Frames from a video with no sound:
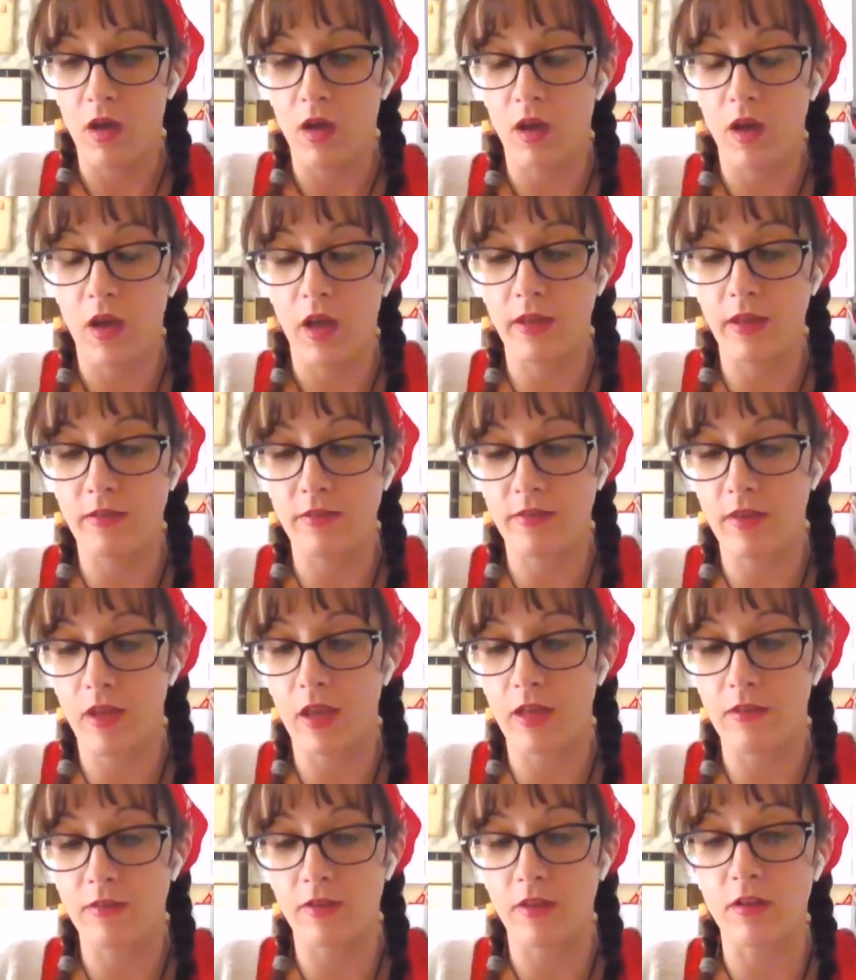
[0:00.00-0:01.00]

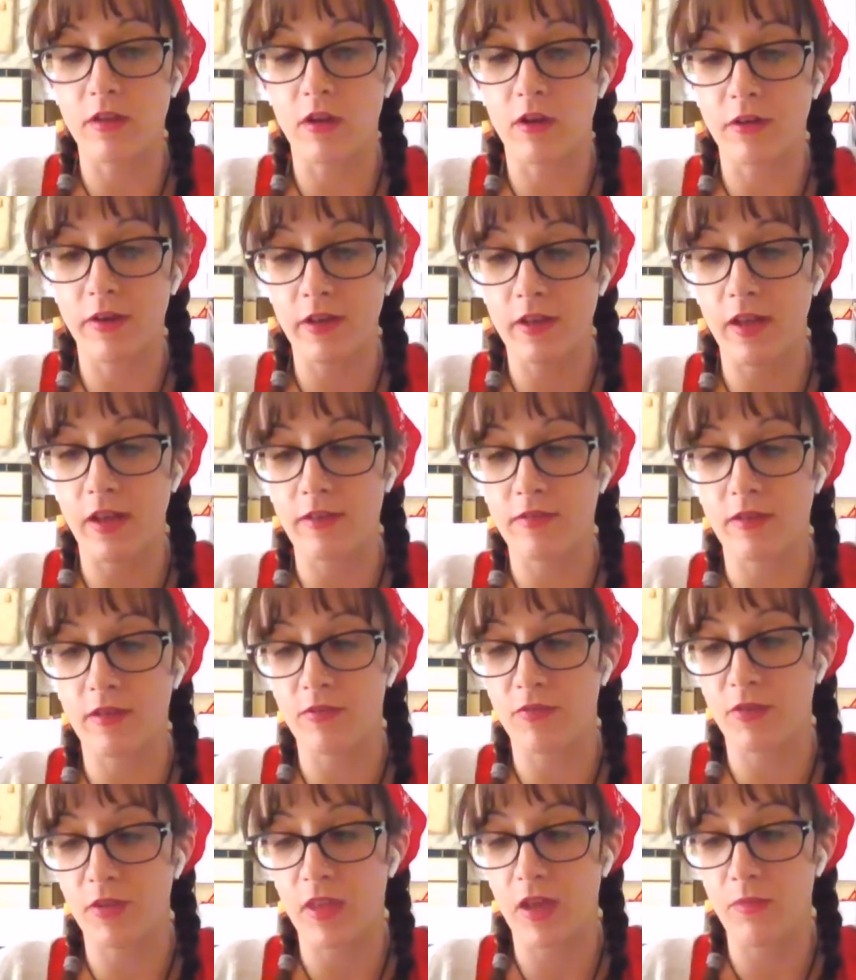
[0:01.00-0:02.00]
It's a learning lesson
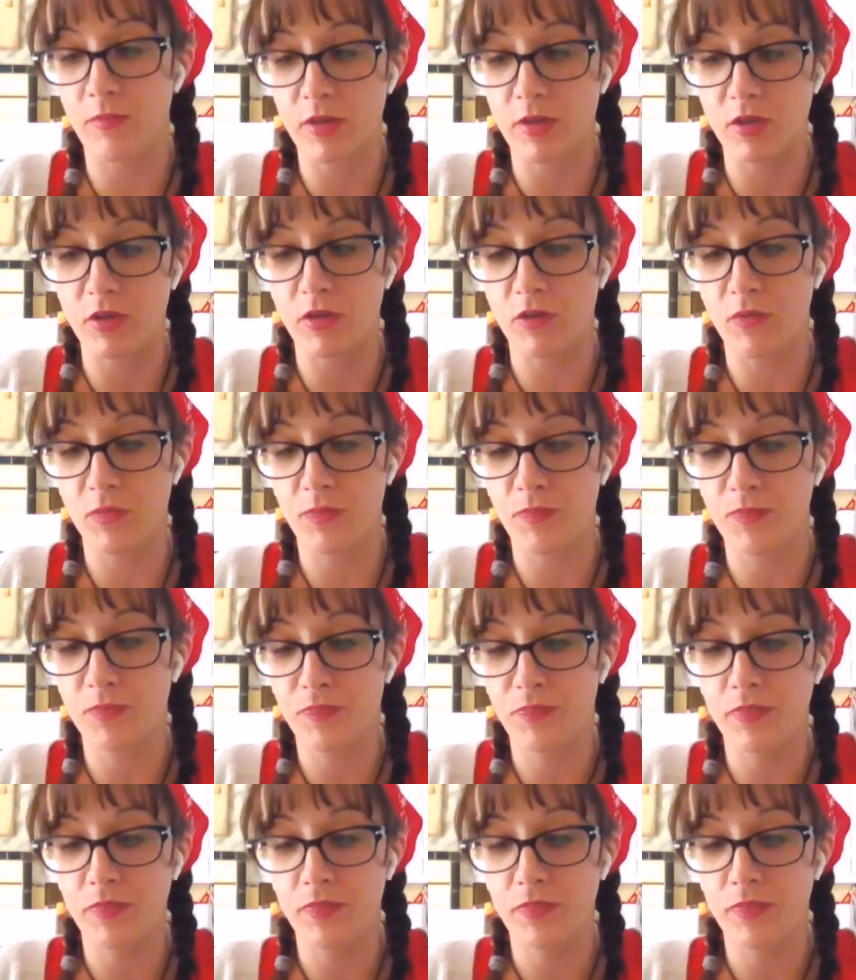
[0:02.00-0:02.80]
for them too.